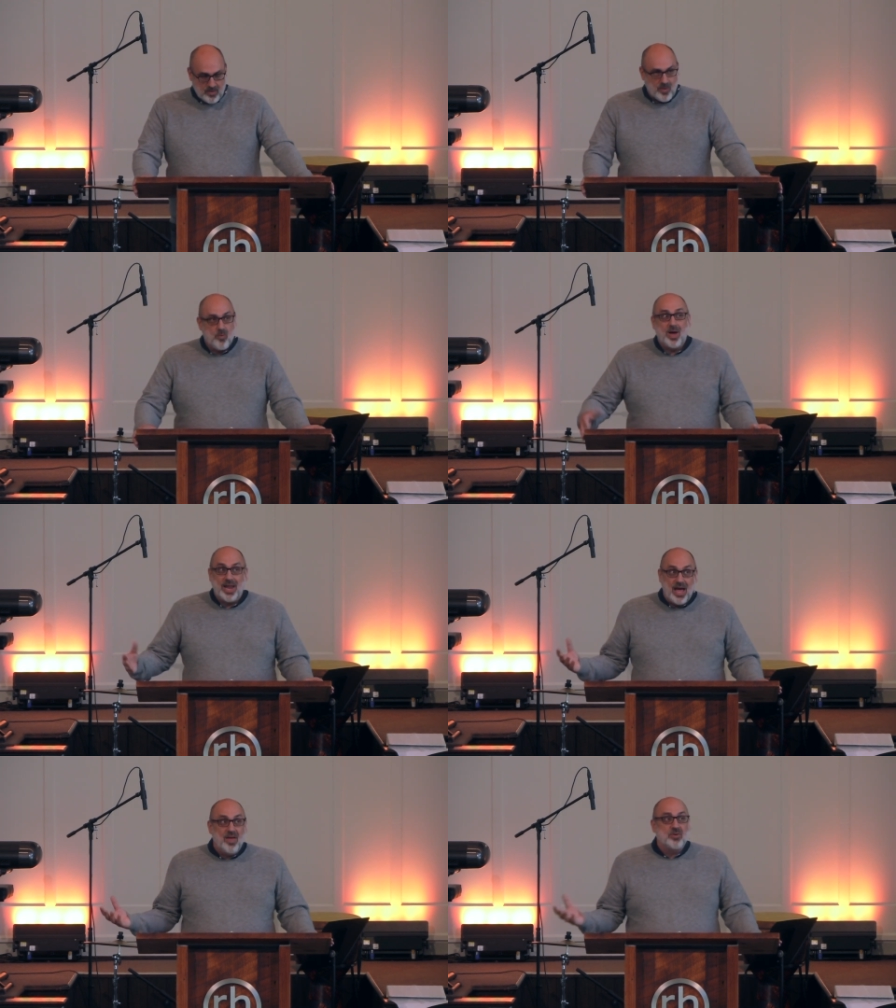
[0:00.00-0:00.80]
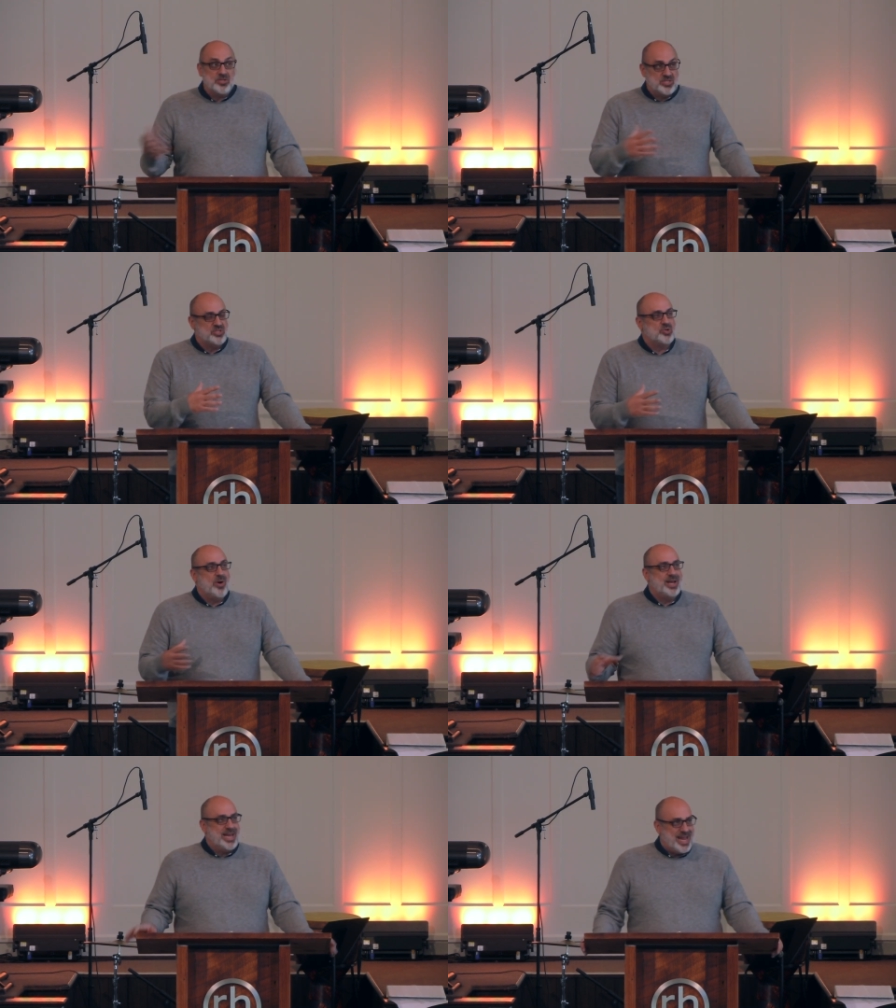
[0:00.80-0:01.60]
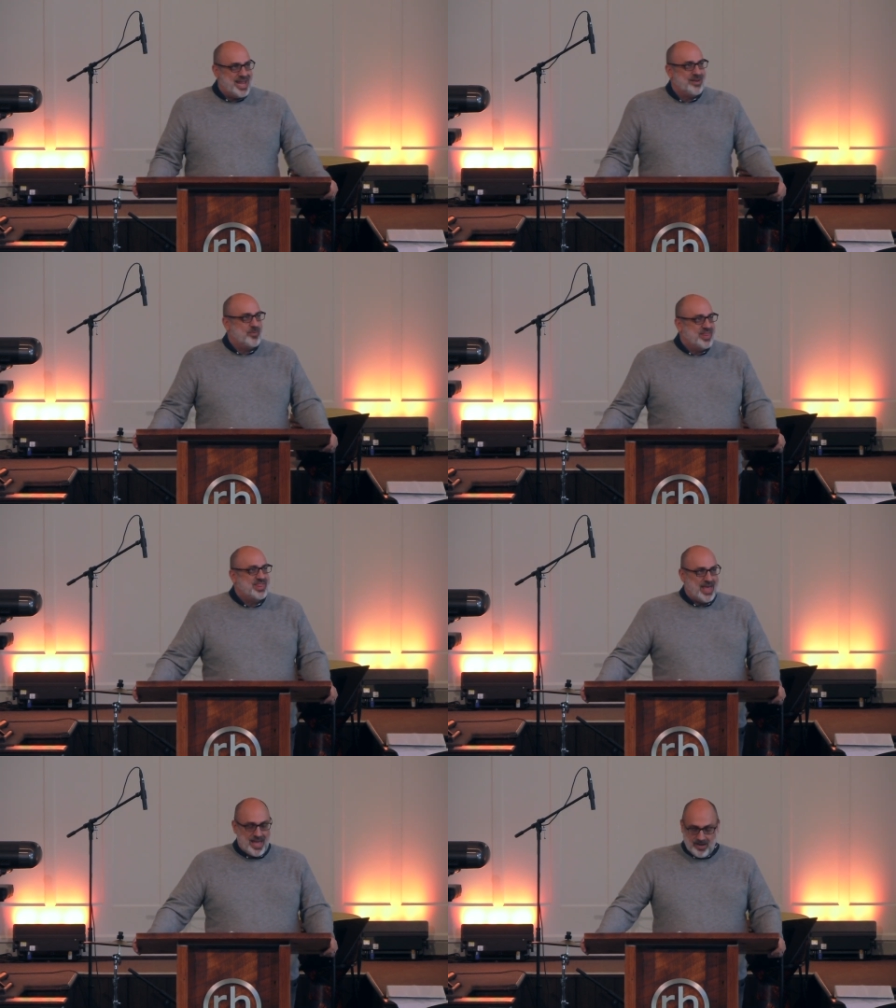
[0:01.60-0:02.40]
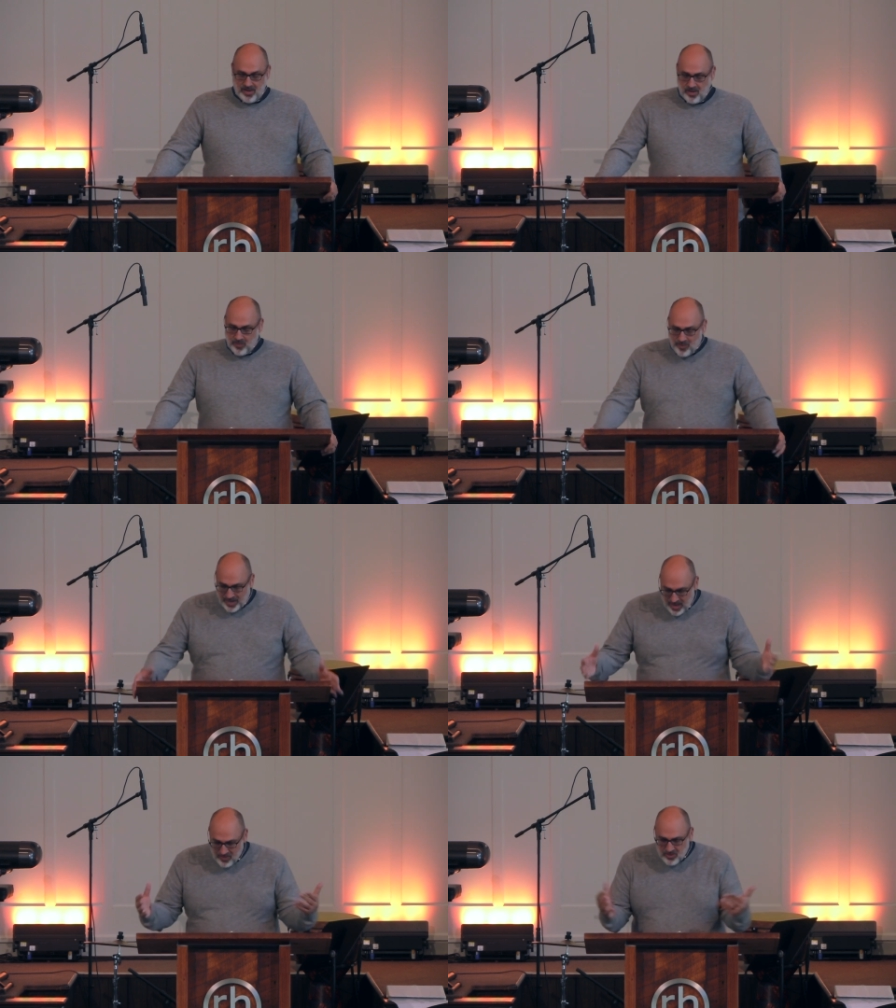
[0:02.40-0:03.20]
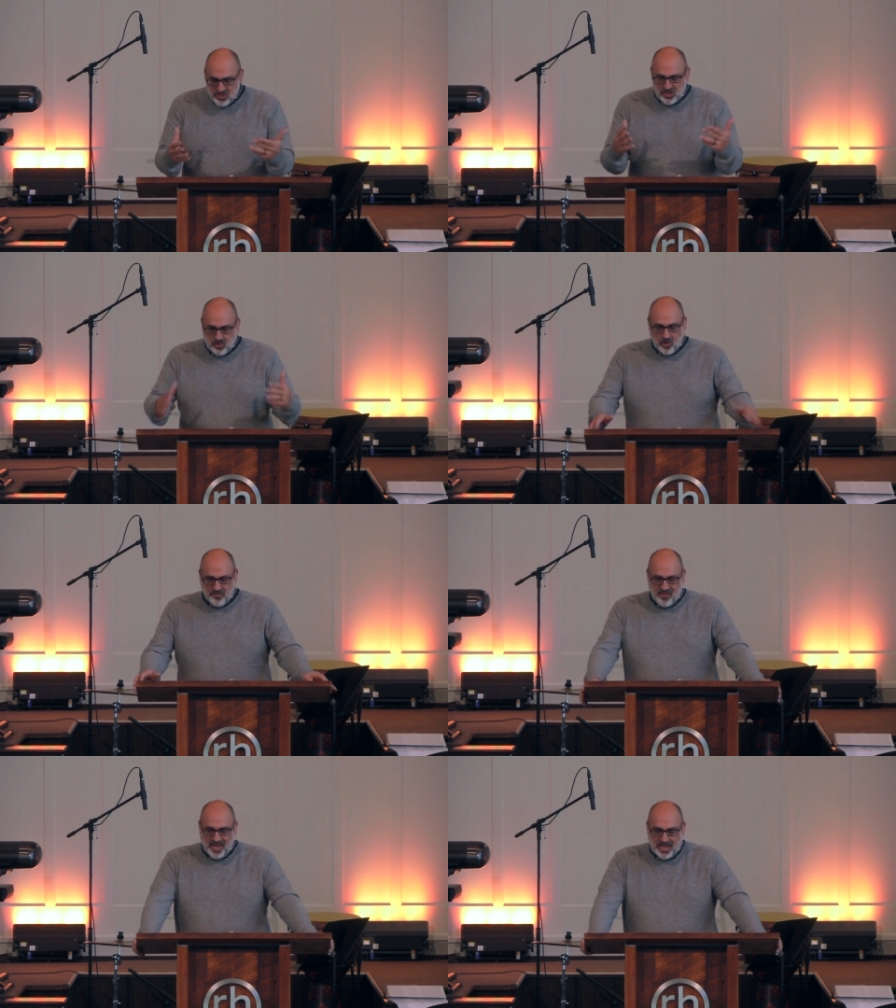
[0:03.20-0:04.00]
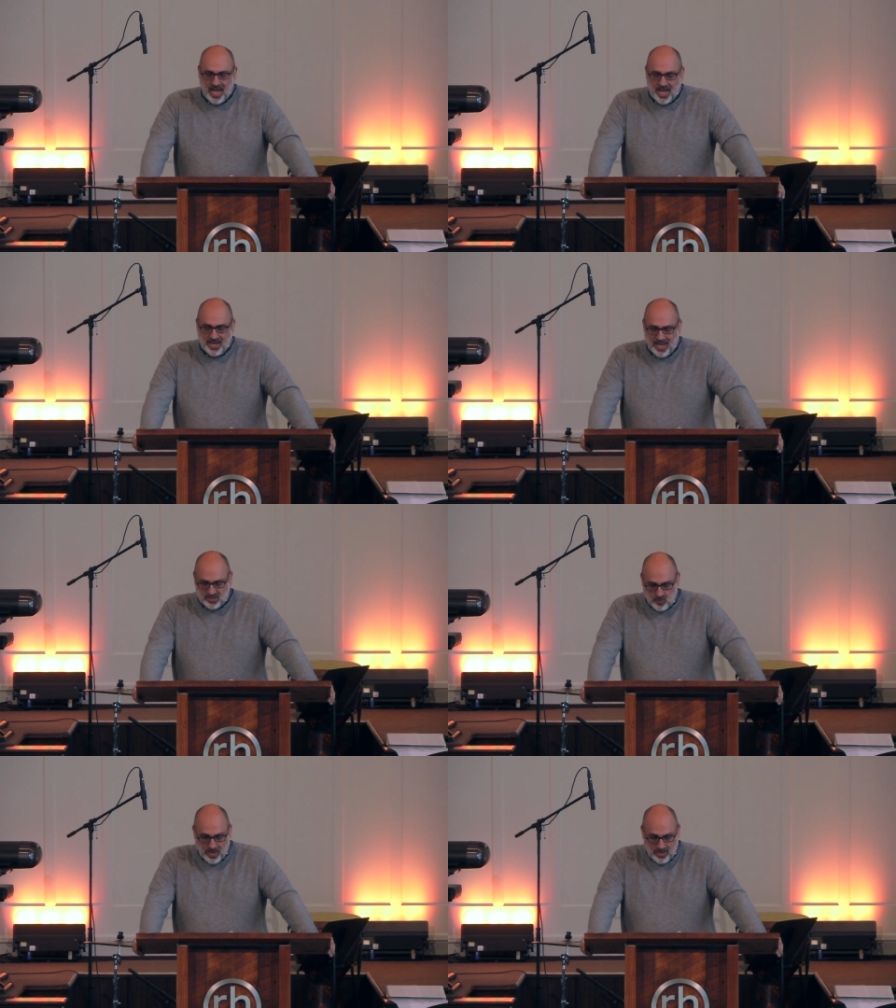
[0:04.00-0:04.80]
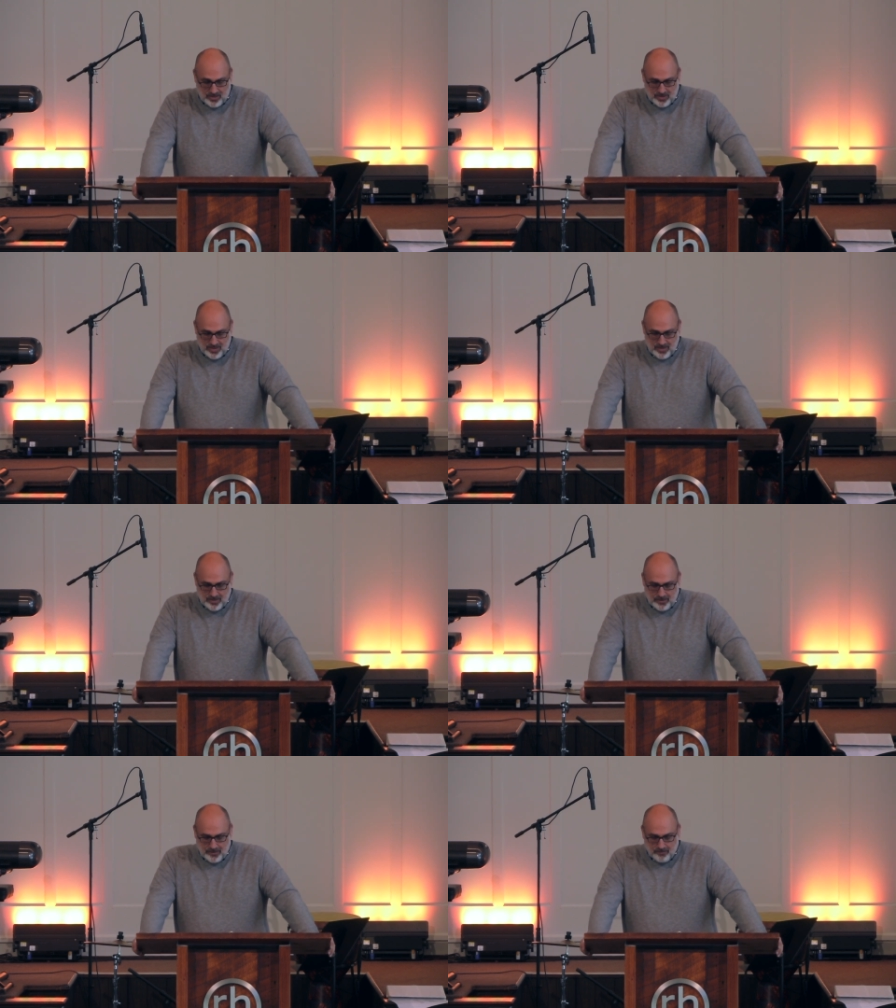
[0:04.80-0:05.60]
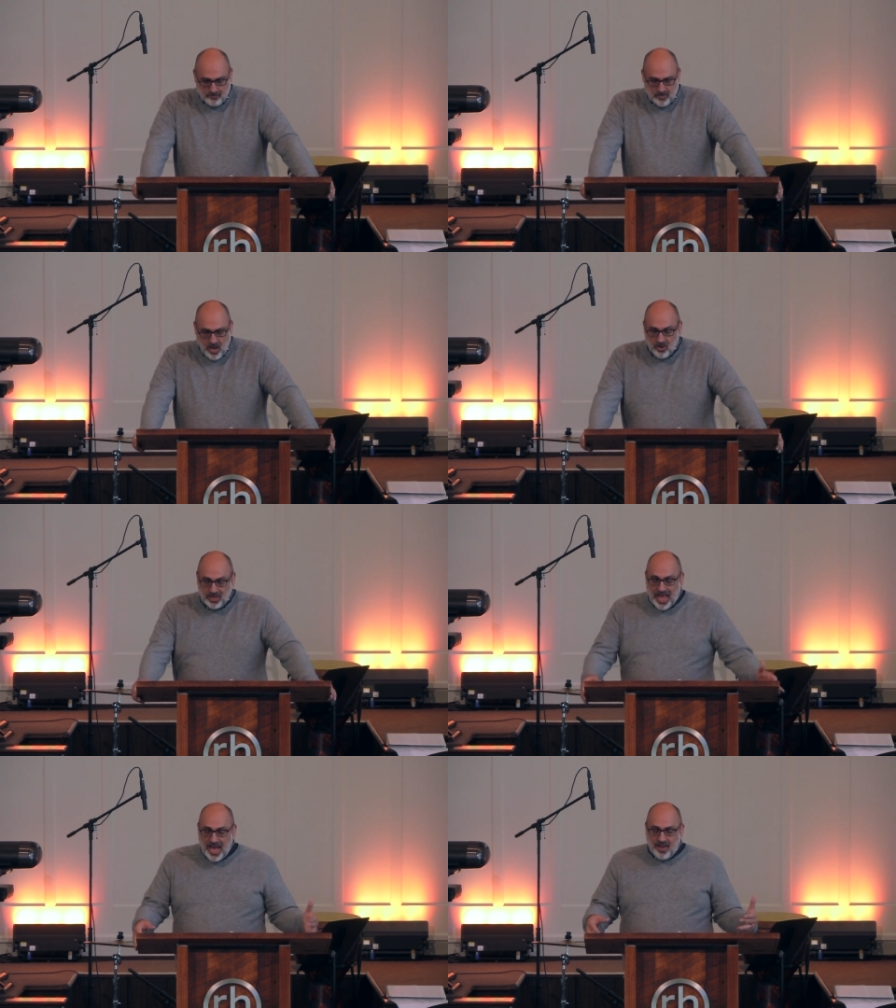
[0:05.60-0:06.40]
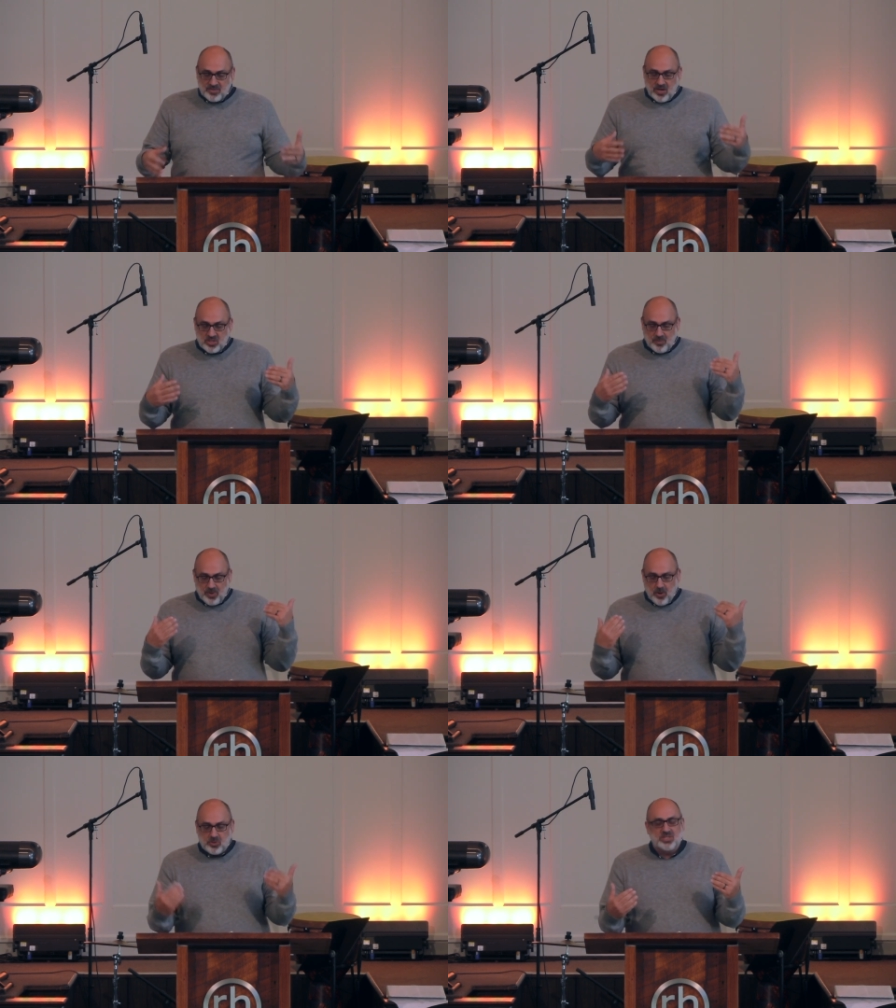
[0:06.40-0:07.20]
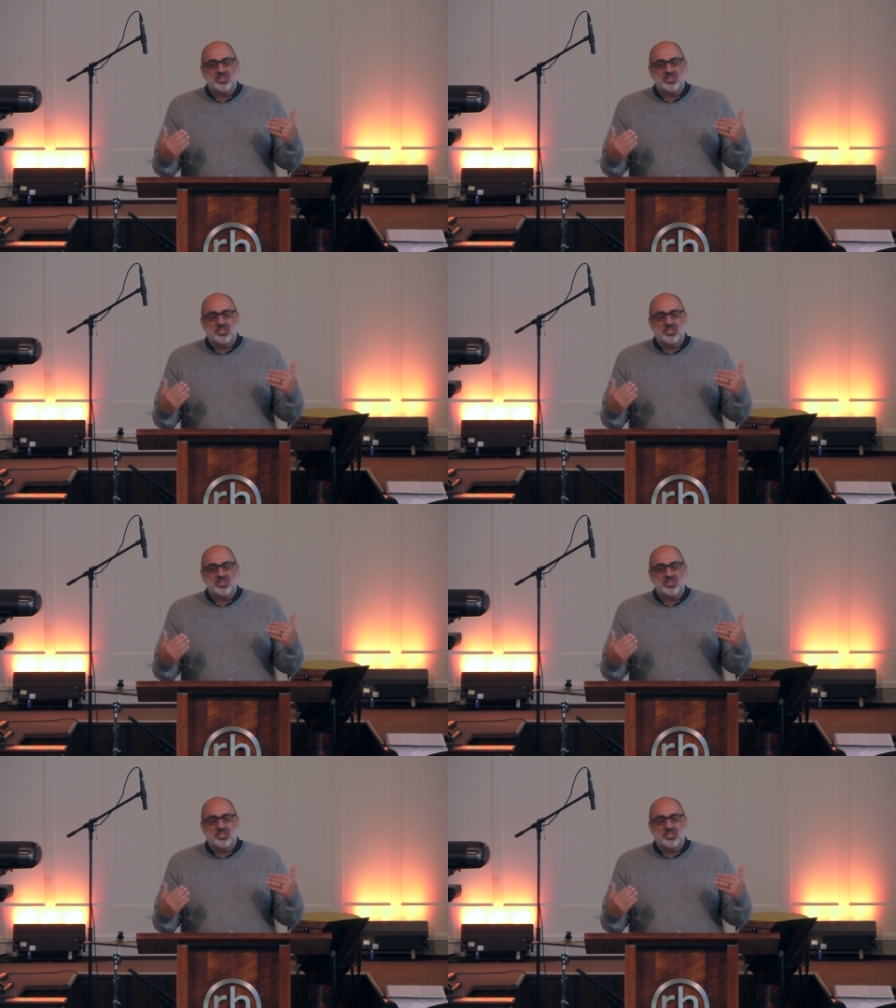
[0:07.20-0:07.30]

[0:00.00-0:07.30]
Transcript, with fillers: We want others to join in with that. We want others to glorify God as well. Our lives are supposed to